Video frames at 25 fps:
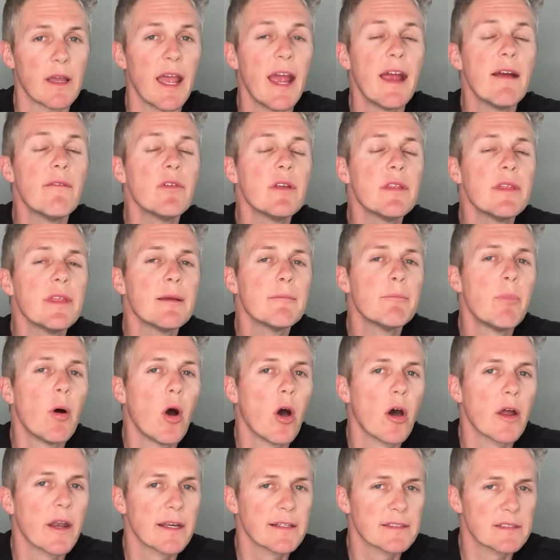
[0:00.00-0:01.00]
Everything
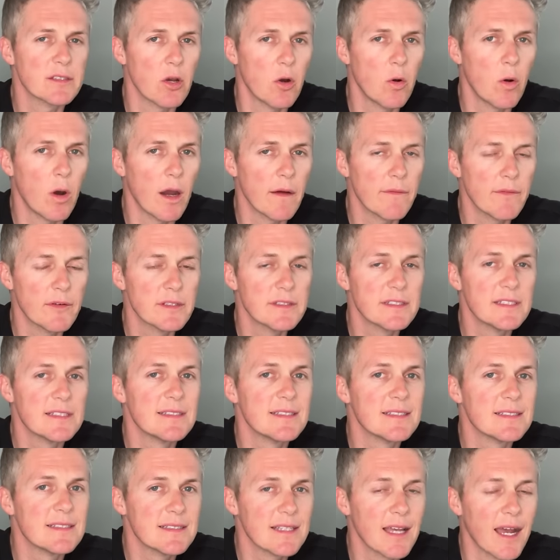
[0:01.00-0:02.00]
PodX Go offers is
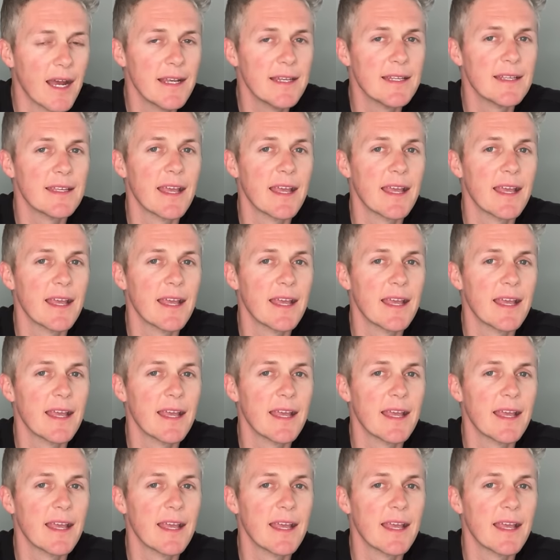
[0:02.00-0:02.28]
designed